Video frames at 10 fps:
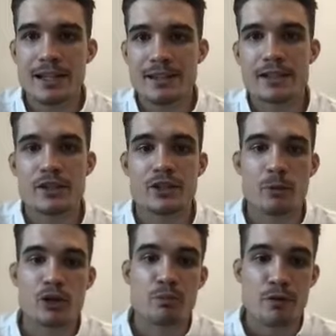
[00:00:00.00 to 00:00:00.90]
says, is the
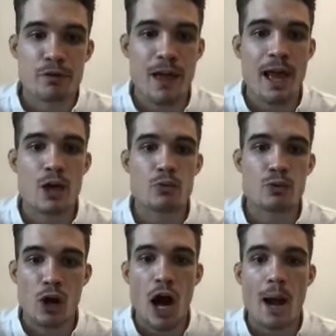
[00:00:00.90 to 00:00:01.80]
most profound,
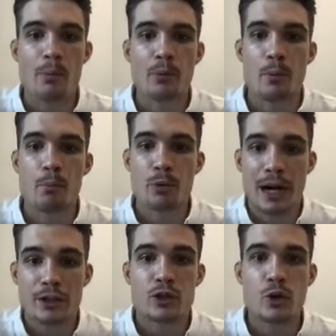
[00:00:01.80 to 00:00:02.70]
reliable, and
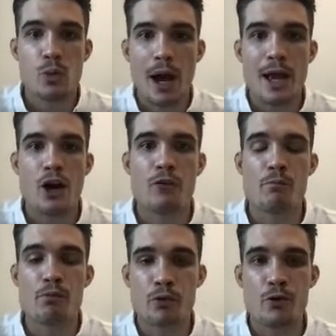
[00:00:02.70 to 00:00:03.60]
practical way of
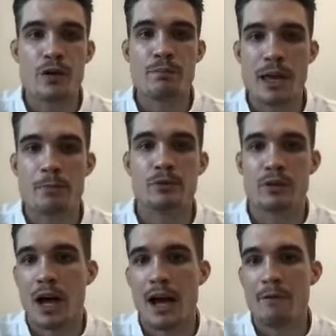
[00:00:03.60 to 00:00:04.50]
improving people's
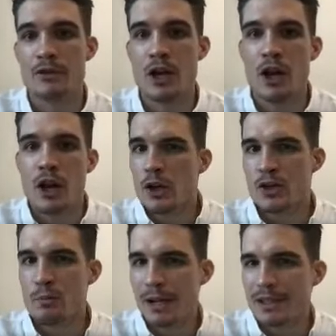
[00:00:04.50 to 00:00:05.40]
lives. So
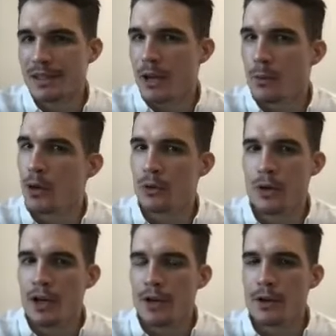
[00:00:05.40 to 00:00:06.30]
you might say, well,
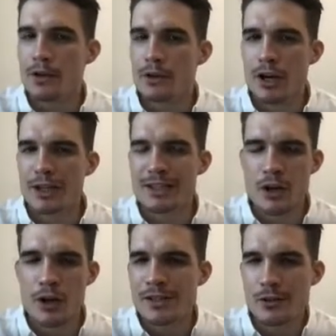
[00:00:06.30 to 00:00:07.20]

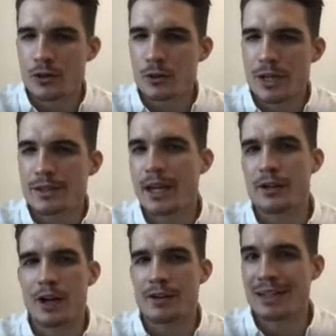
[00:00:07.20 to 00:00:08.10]
isn't Sun Yat-sen
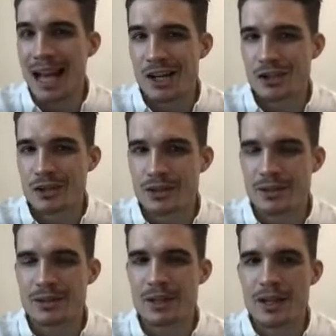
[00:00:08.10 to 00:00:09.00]
kind of a
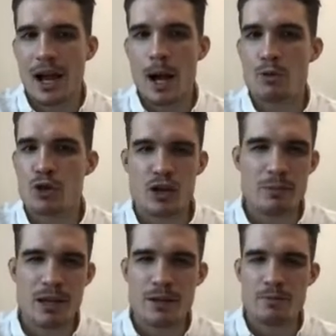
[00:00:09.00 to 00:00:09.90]
nationalist? Should he
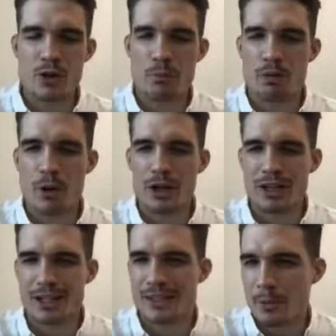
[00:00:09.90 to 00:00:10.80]
be, promoting
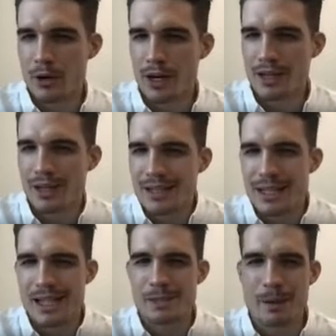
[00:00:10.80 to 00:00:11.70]
kind of democratic
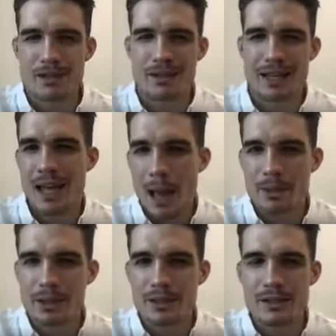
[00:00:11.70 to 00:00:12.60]
ideas based on like
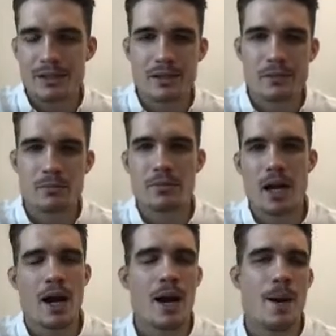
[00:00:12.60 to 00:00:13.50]
capitalism
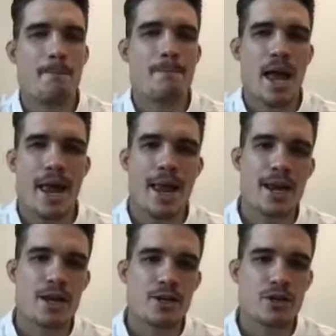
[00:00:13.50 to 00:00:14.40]

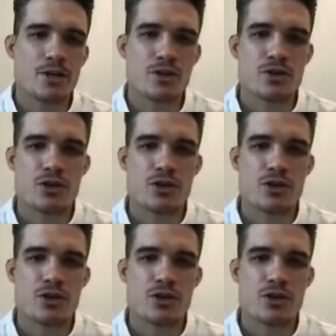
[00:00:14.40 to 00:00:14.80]
and,